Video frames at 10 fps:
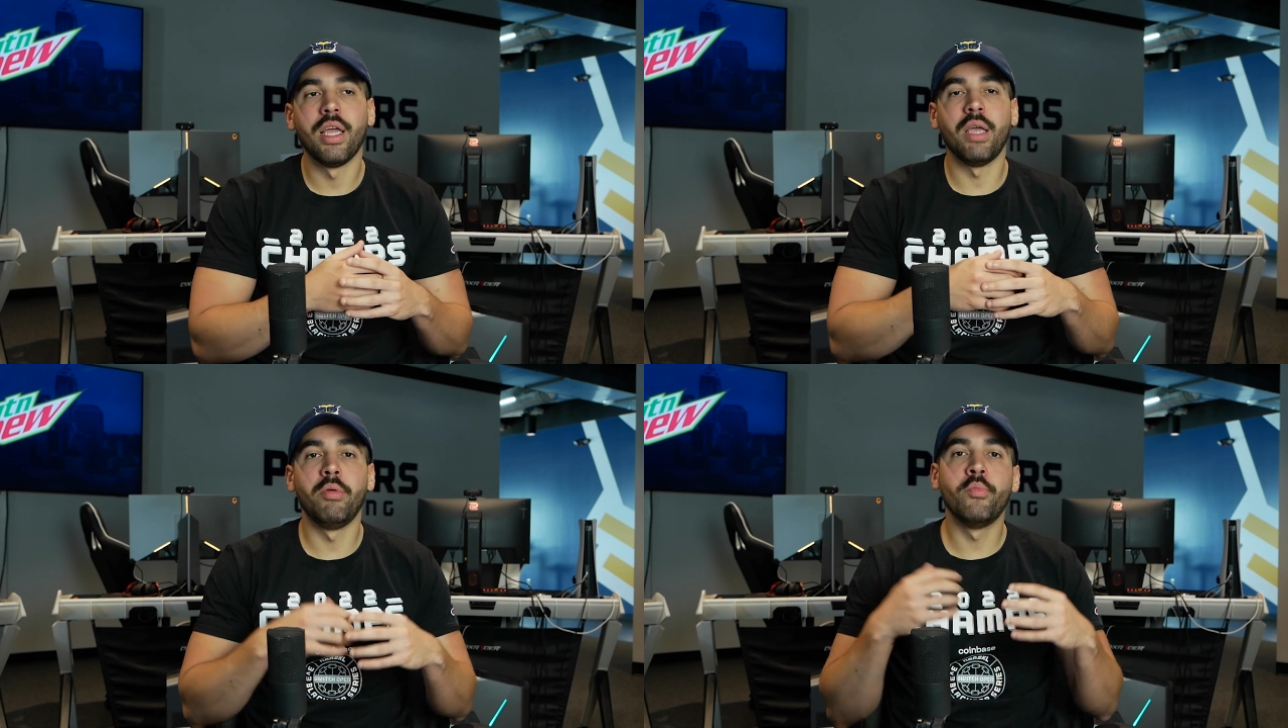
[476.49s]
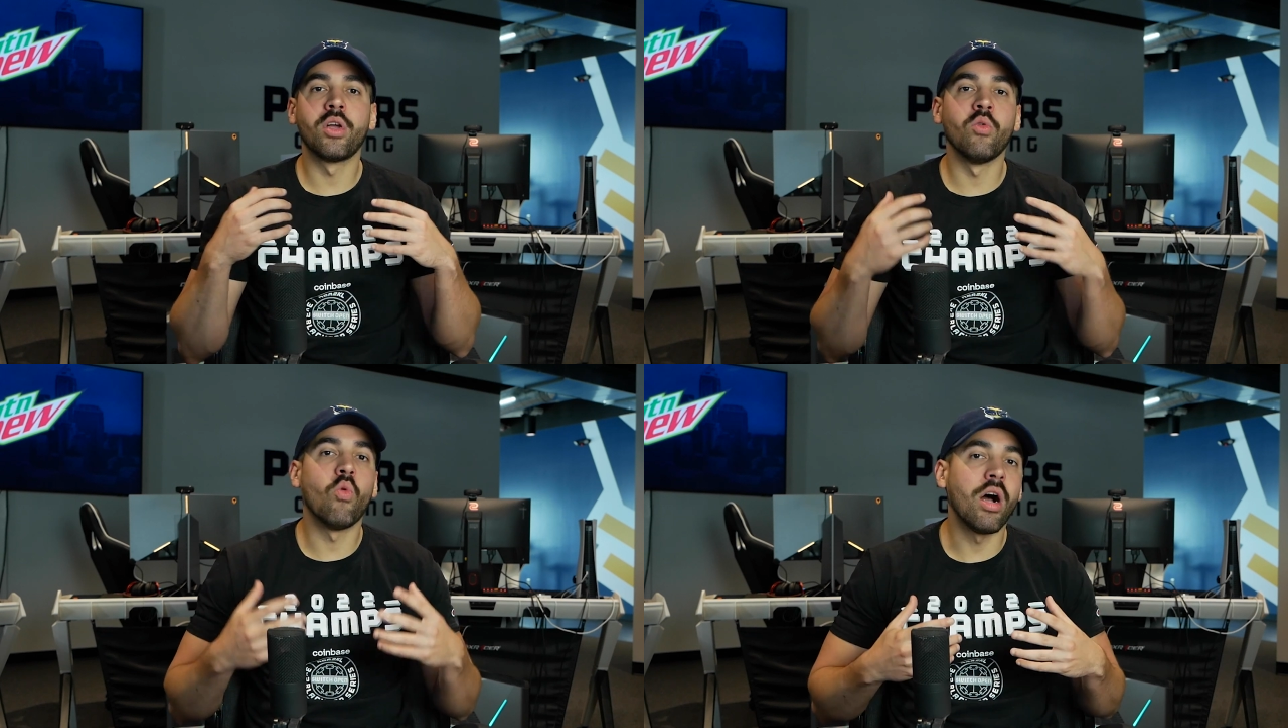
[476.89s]
and people
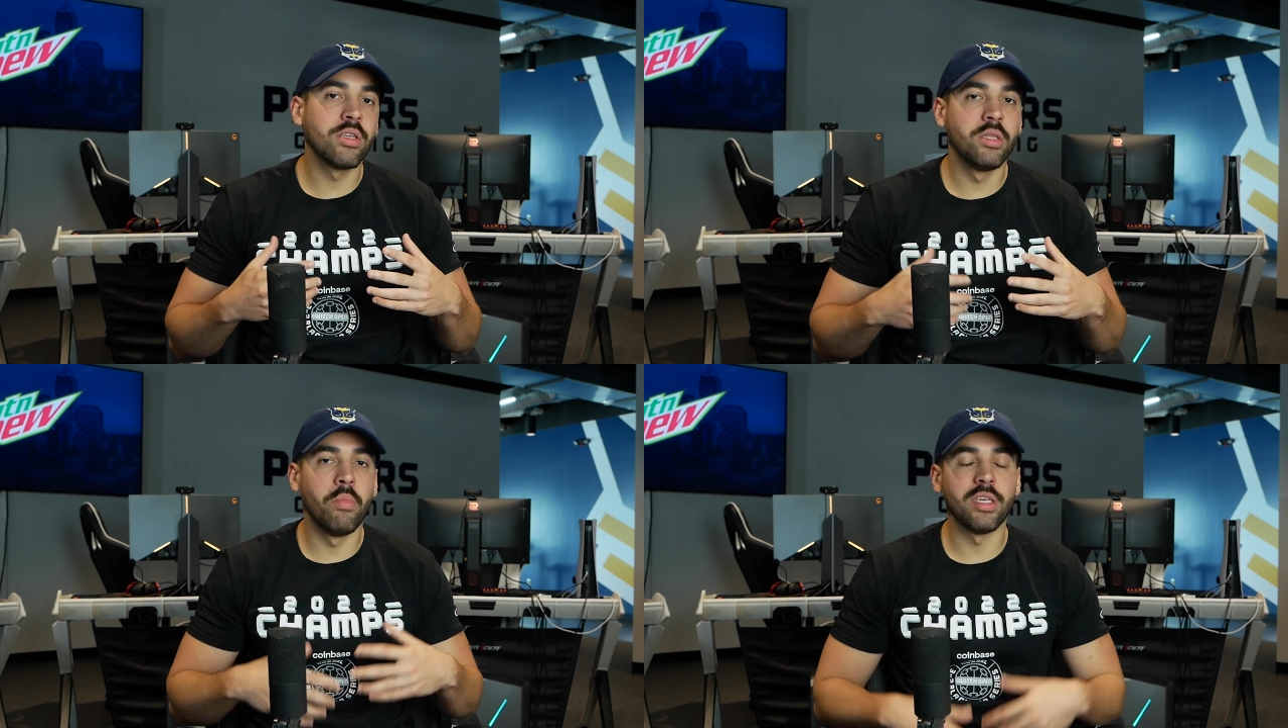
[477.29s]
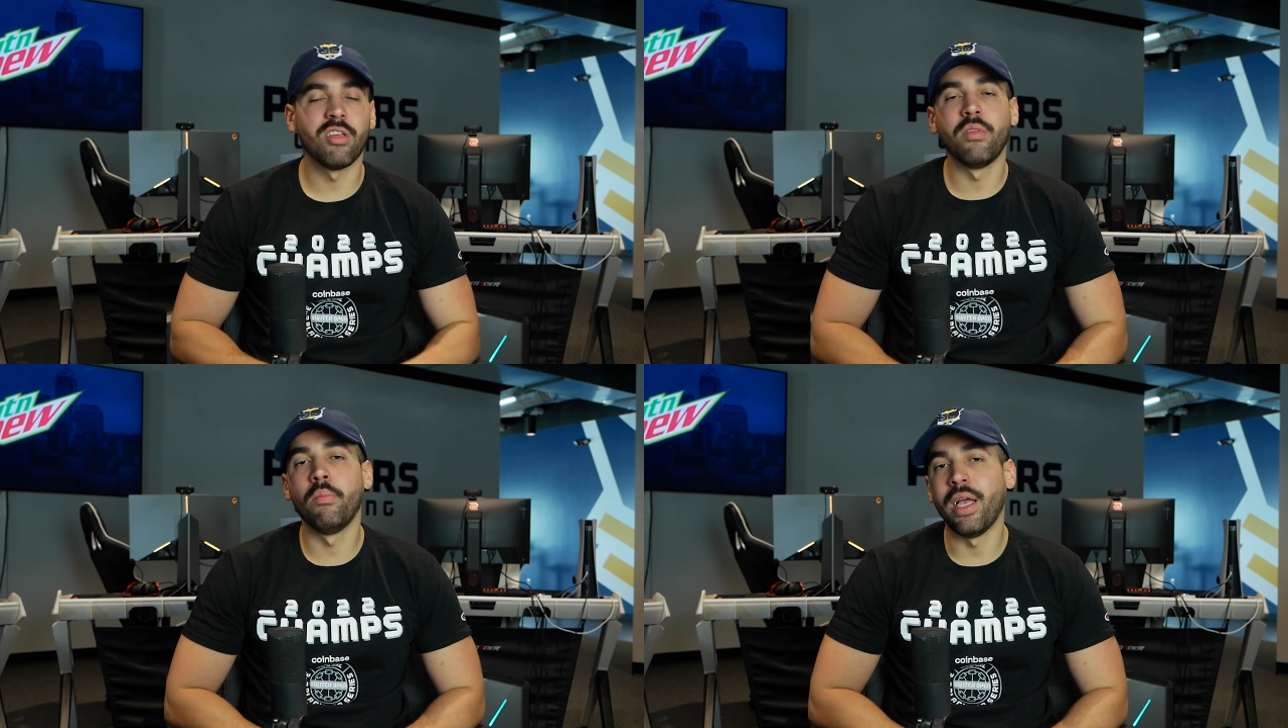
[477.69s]
can watch the best
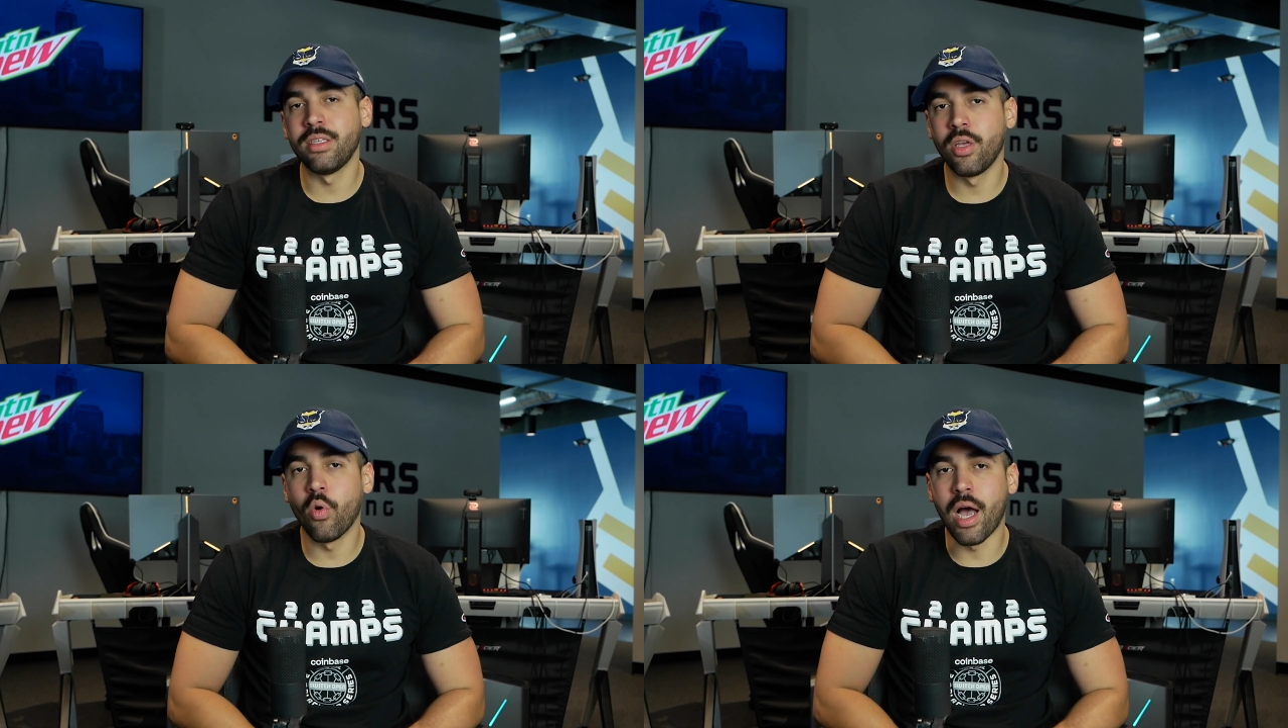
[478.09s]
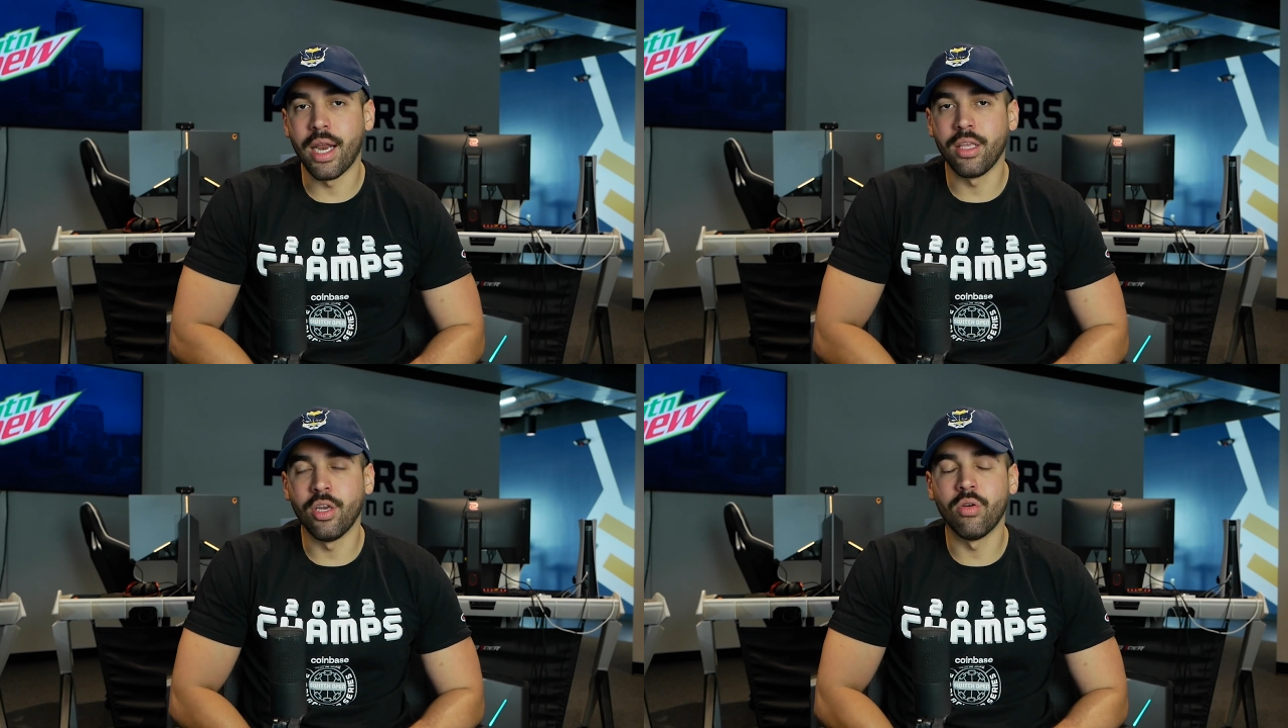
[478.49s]
of the best go at
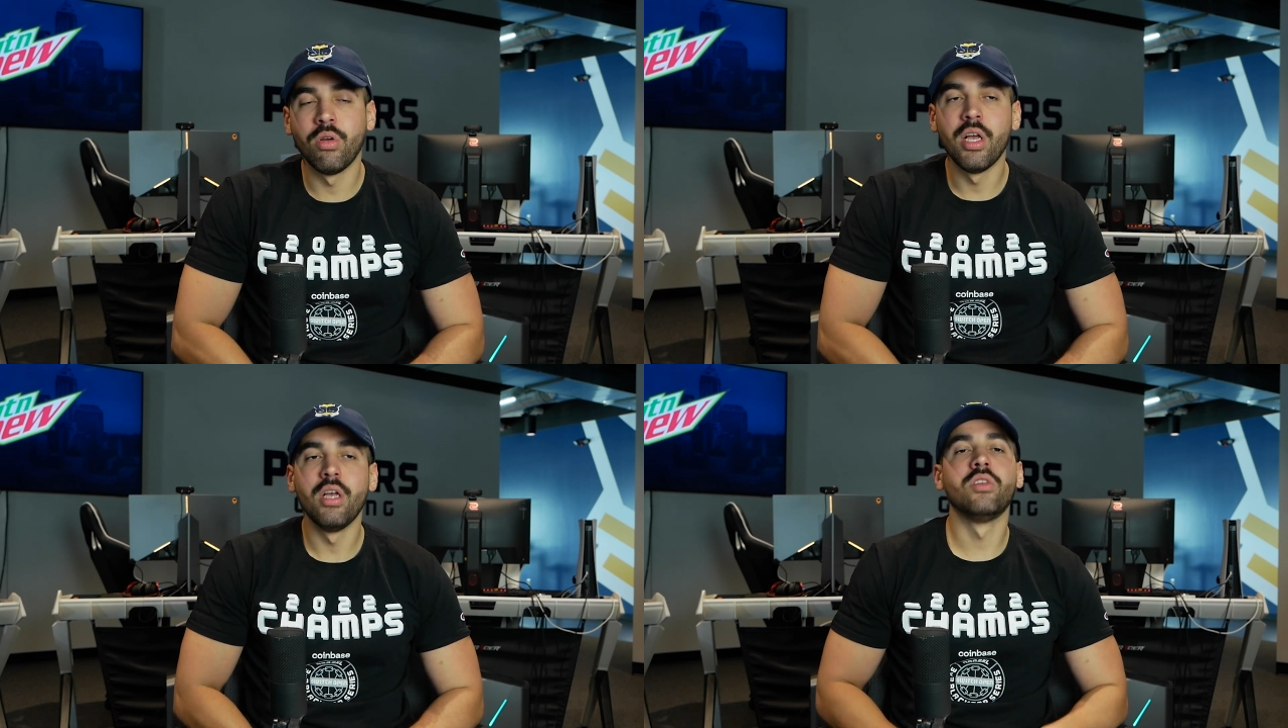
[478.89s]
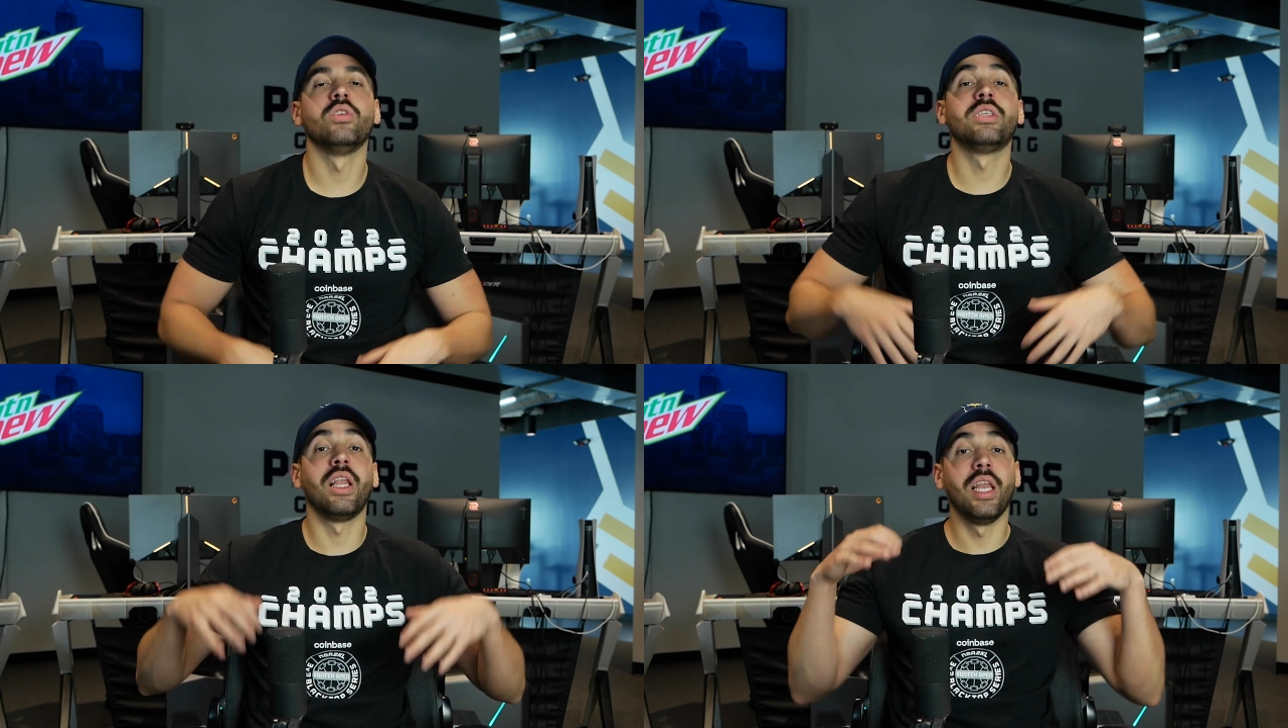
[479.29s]
it, you know. So
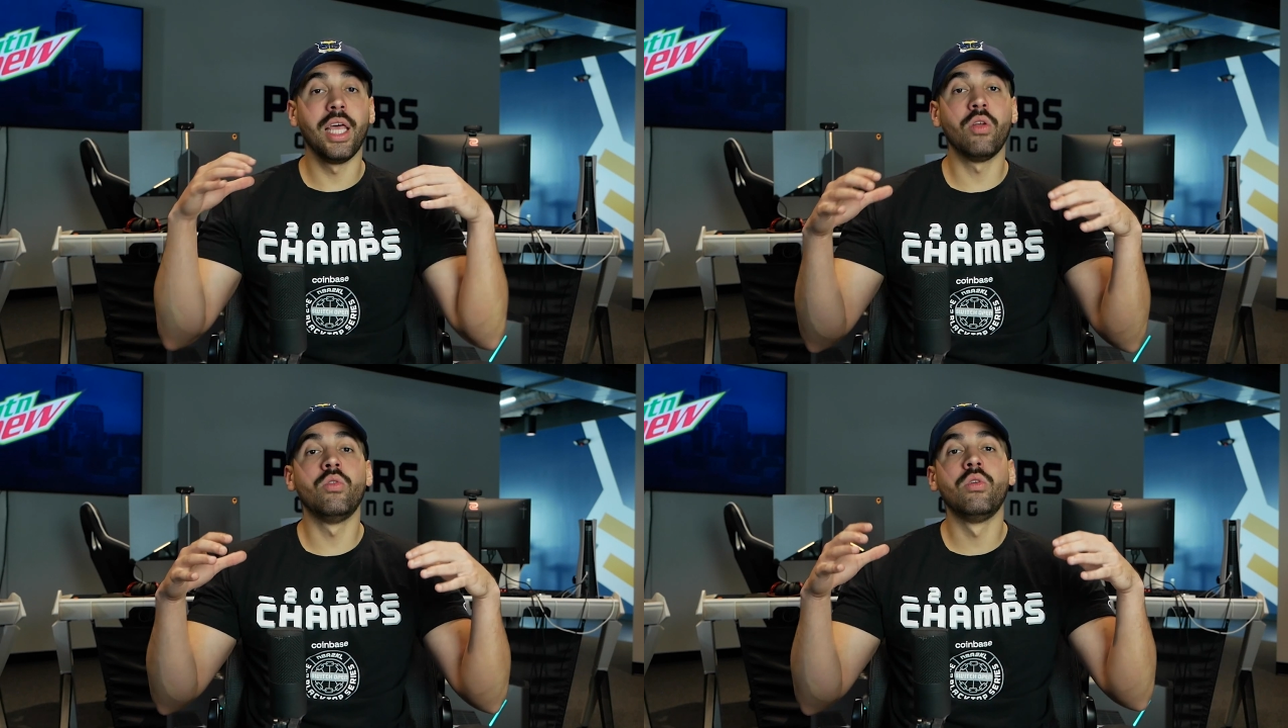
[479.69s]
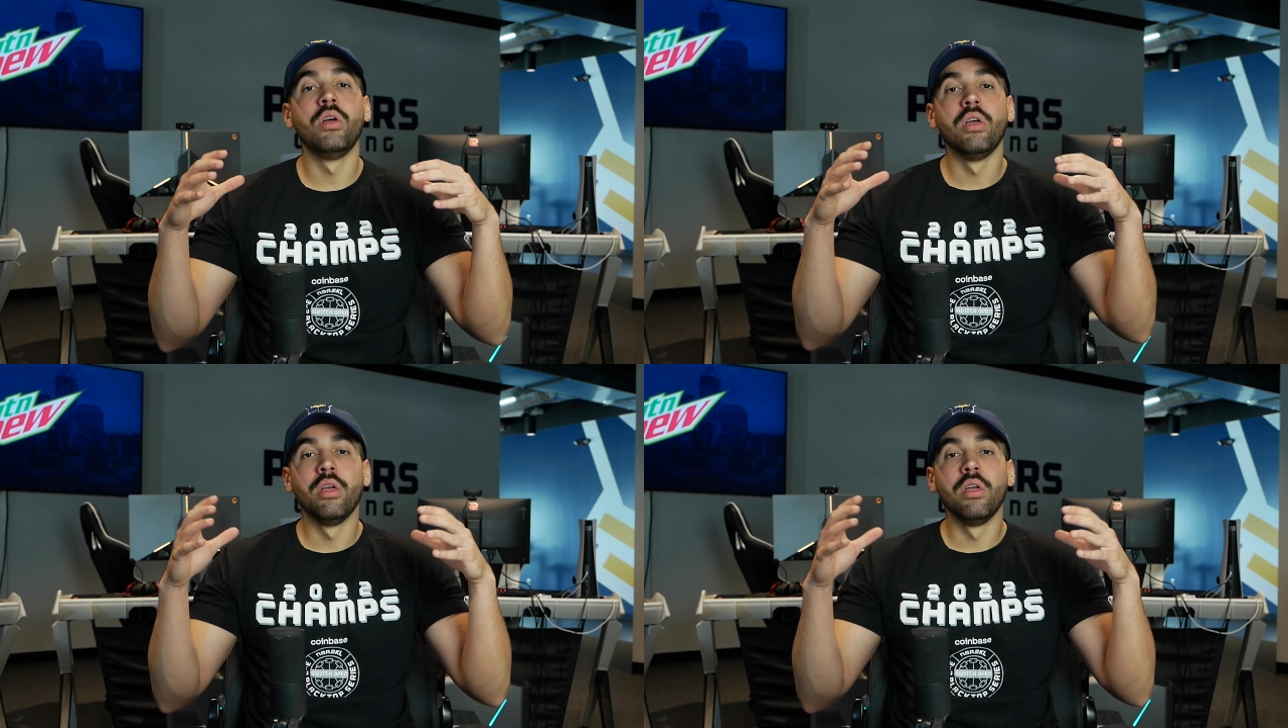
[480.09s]
it's a little,